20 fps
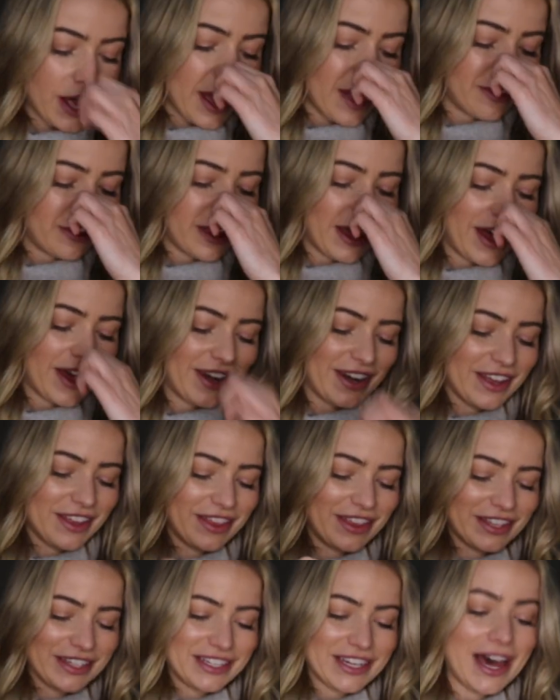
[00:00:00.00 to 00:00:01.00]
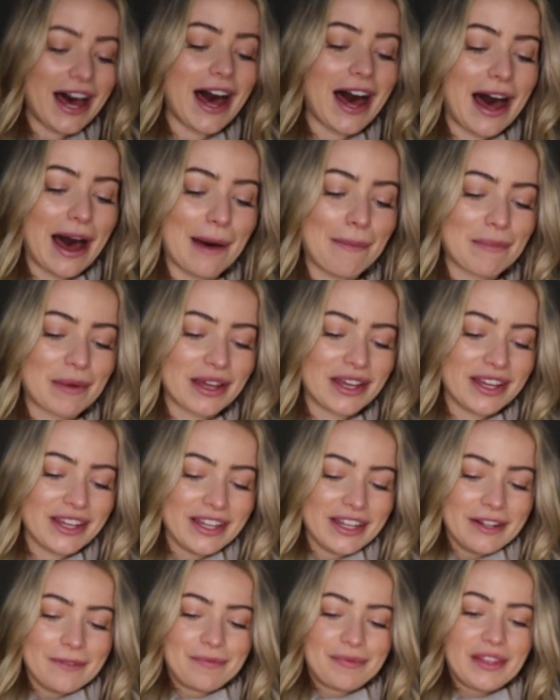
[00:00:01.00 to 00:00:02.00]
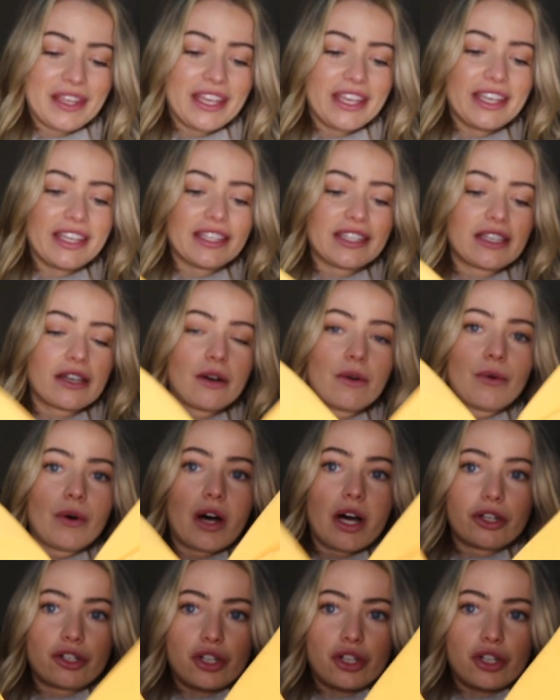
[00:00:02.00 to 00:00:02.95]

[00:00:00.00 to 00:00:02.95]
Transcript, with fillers: and then the top is a